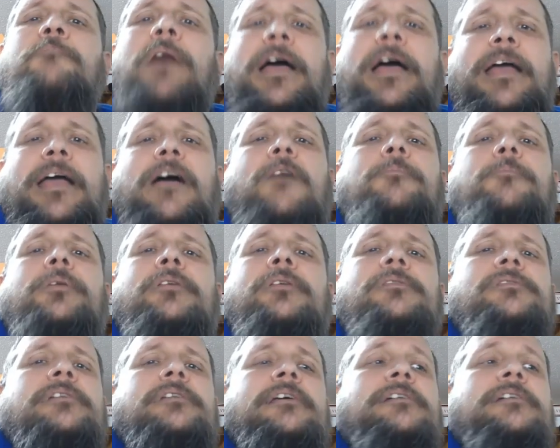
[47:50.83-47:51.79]
buyout
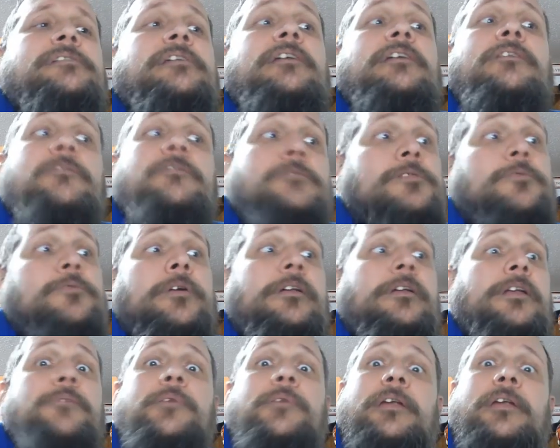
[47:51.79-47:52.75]
because the S&Ls
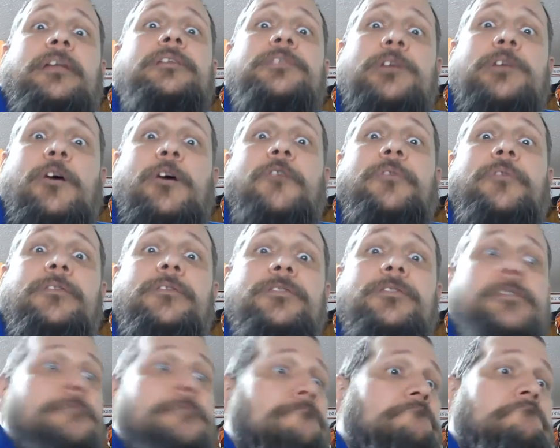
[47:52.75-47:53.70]
quickly went
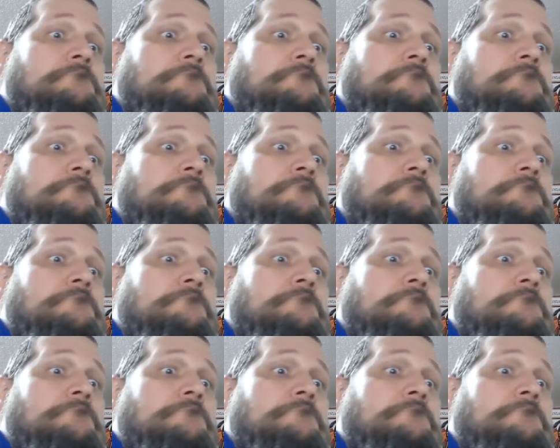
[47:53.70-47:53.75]
insolvent.